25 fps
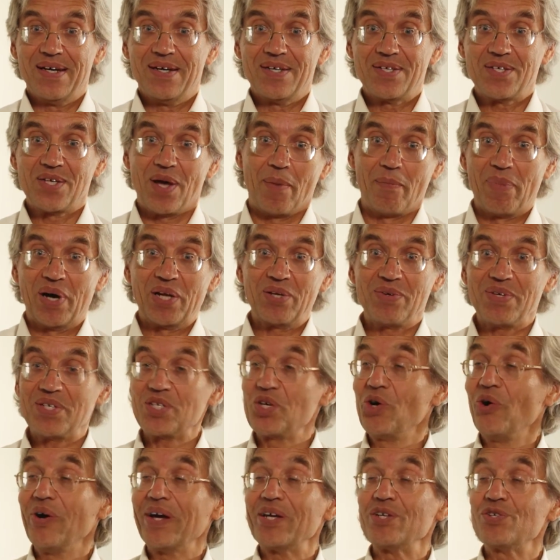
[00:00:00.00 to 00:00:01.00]
somebody
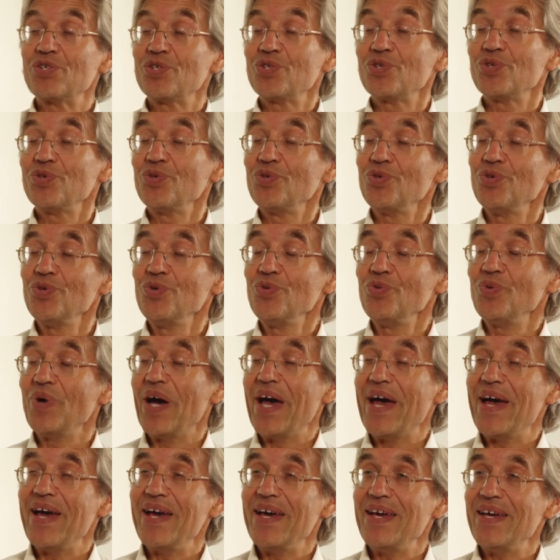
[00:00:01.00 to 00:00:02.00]
is going to do
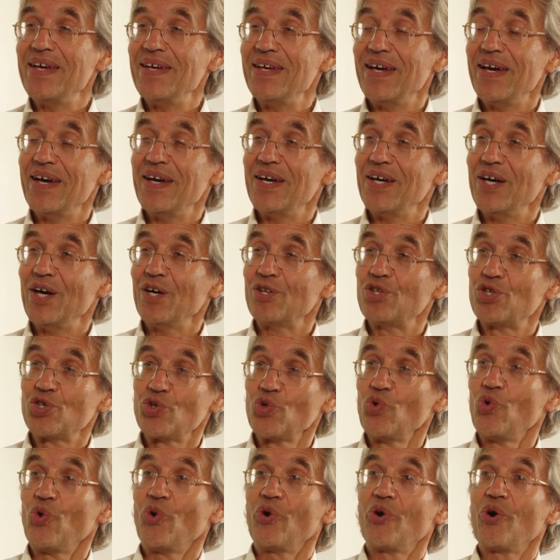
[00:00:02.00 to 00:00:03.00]
a
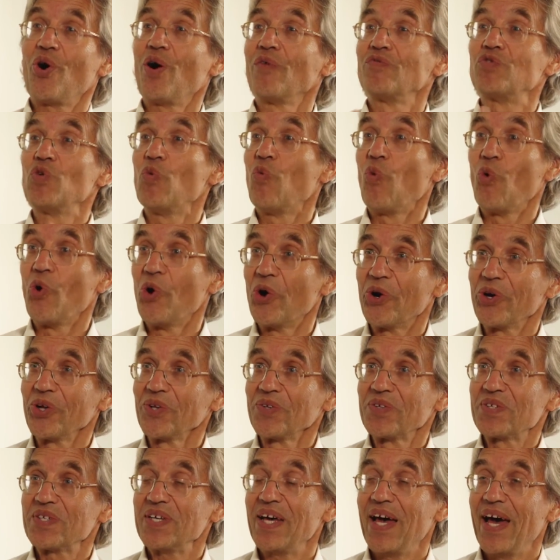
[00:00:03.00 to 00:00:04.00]
tour of the
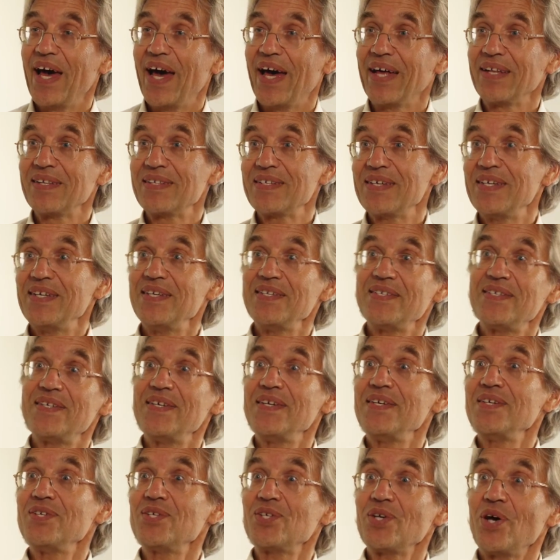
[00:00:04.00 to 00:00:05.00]
world and he
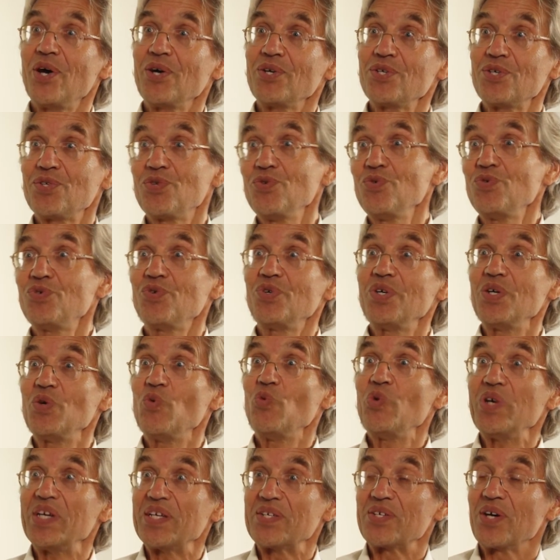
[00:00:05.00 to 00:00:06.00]
sees us 2-3
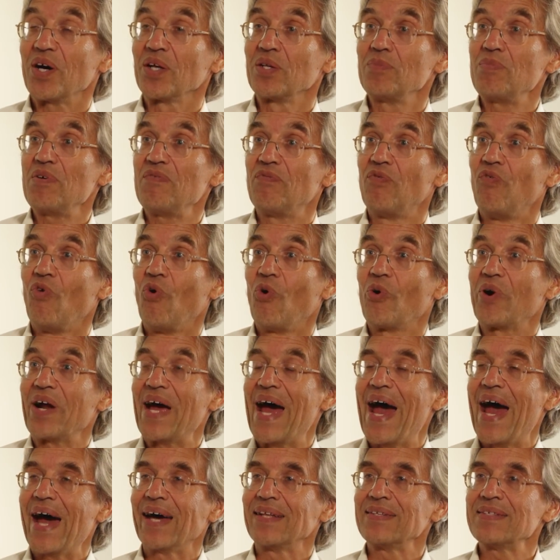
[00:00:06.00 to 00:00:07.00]
weeks on the
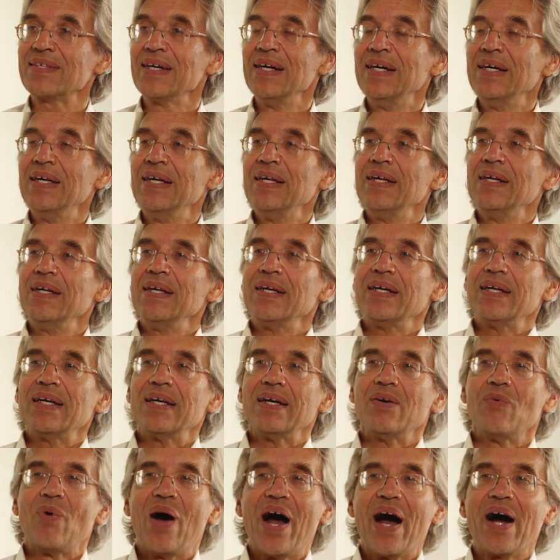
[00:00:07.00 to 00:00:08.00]
beforehand.
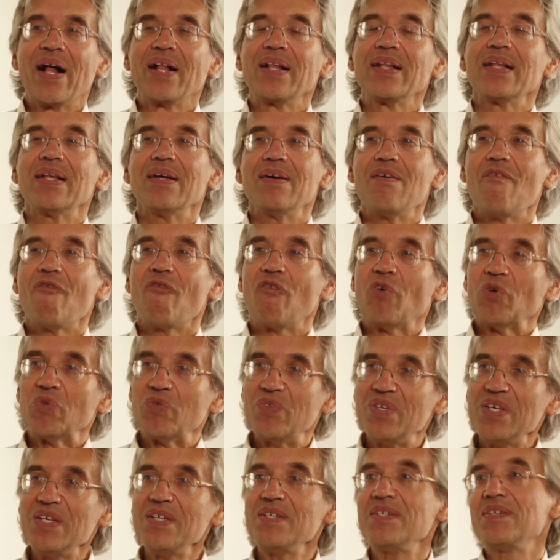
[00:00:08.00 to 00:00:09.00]
Well, for
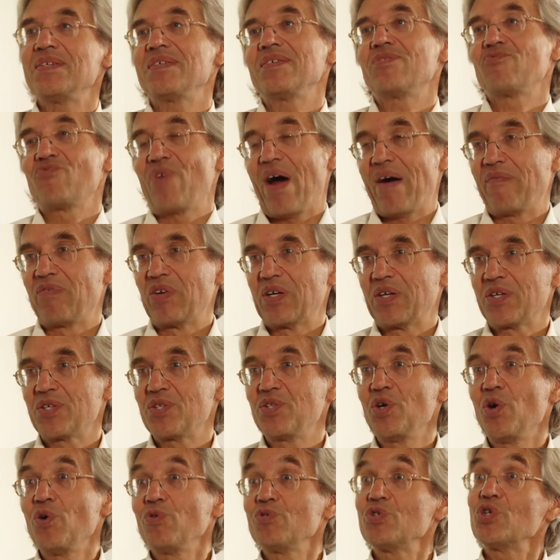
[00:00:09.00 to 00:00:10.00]
these
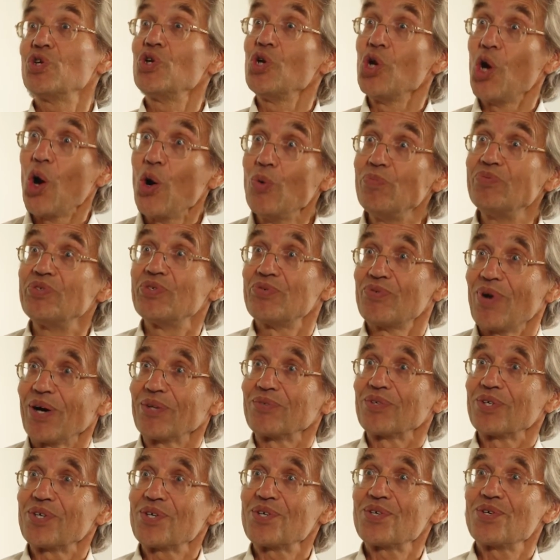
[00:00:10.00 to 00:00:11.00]
travelers, those
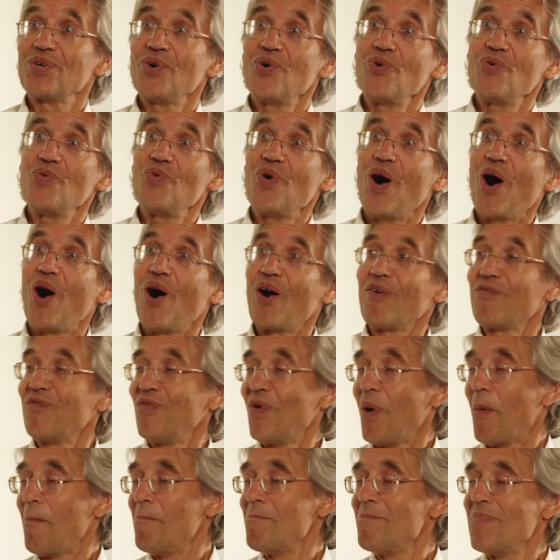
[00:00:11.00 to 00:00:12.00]
globetrotters who are
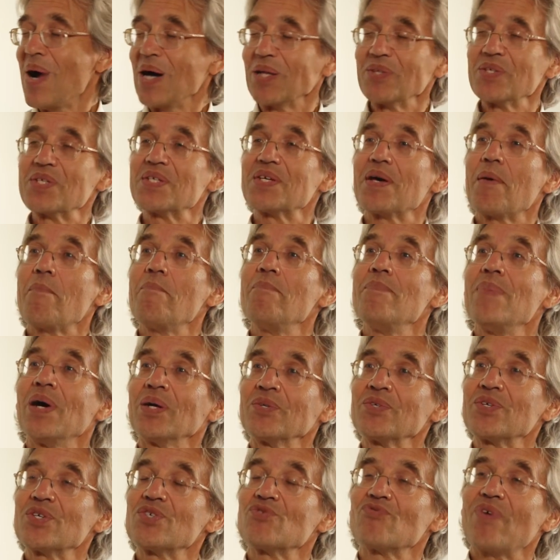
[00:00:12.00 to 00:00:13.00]
for months and
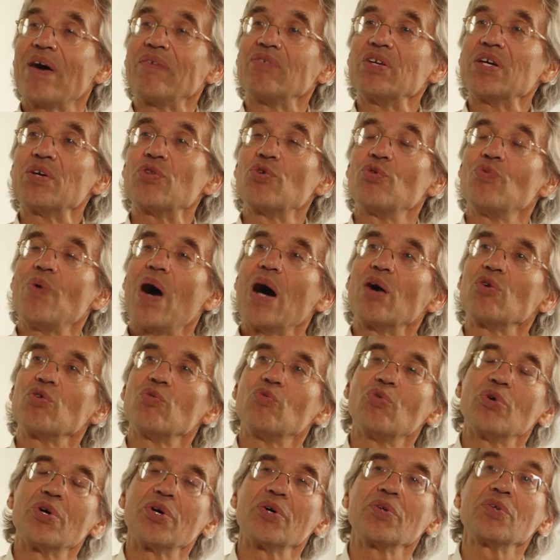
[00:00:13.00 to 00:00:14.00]
months traveling throughout
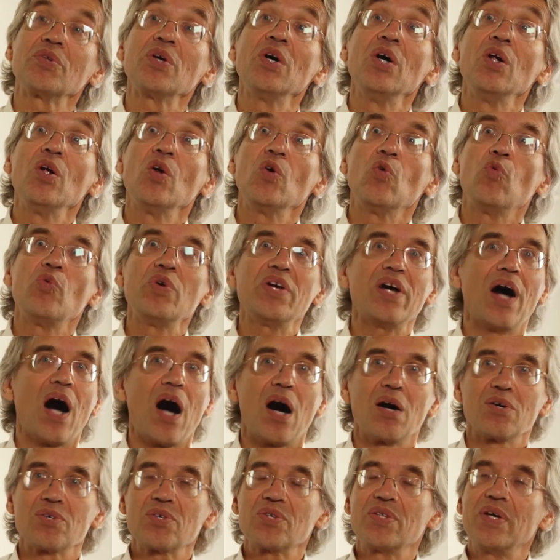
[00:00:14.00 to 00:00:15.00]
the world, we
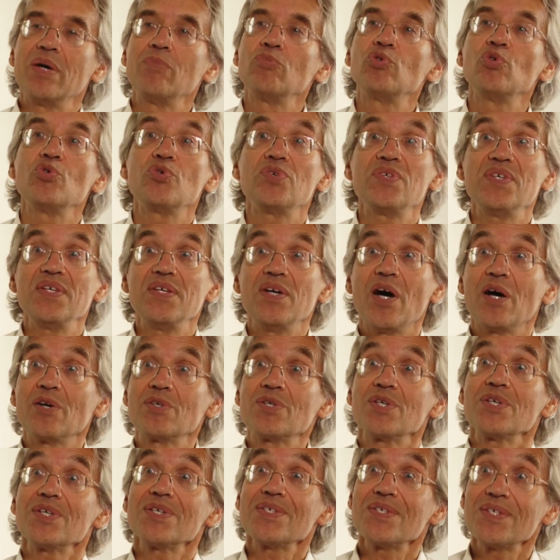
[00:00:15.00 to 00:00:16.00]
ask them to see
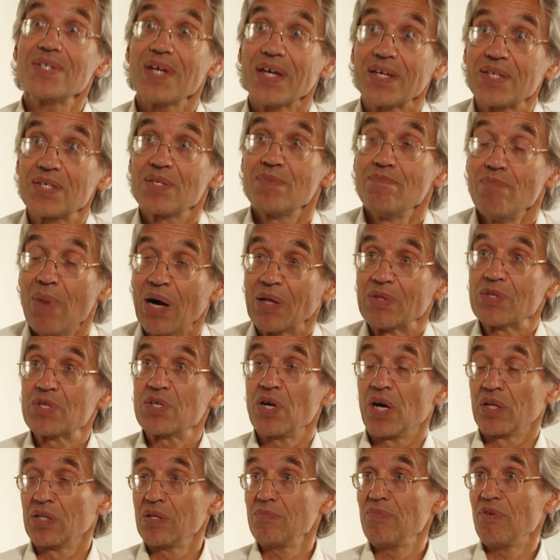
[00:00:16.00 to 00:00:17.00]
us 6
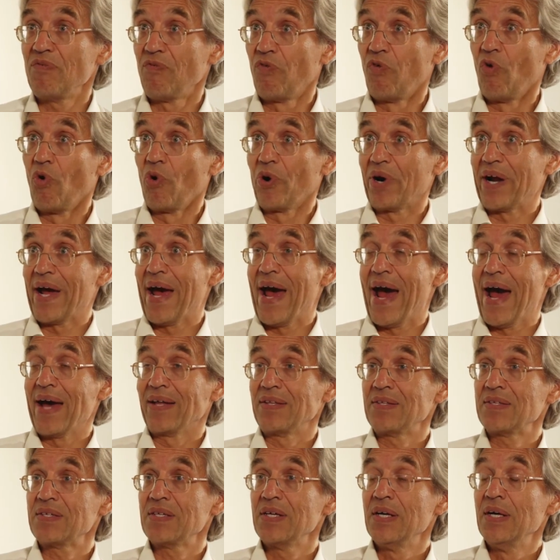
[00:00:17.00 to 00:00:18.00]
months on the
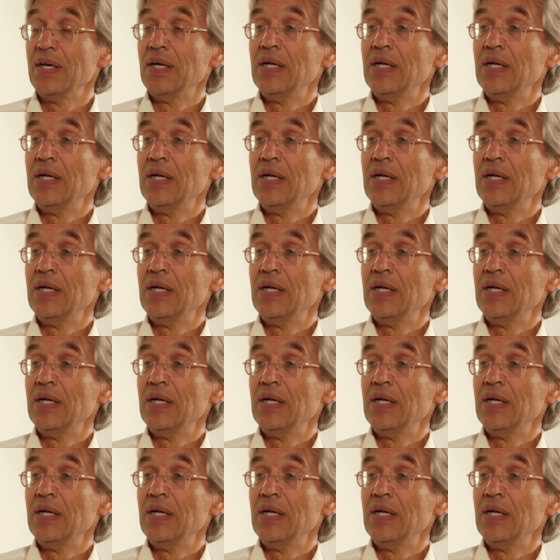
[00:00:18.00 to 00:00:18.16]
beforehand.